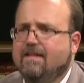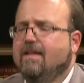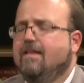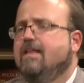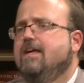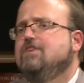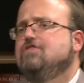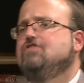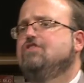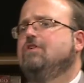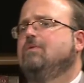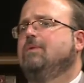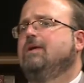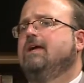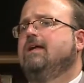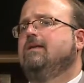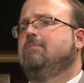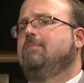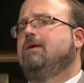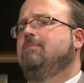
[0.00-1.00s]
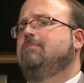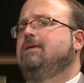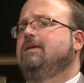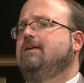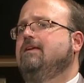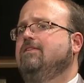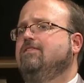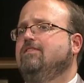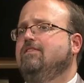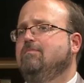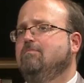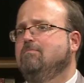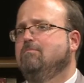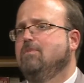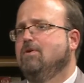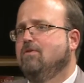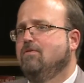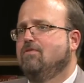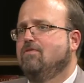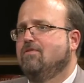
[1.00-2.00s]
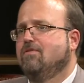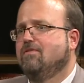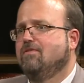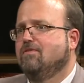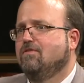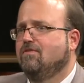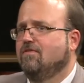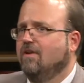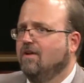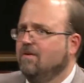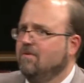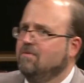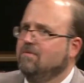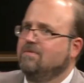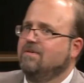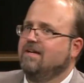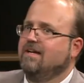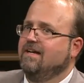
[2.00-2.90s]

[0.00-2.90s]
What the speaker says: Now, last year we had a puppy kissing booth, so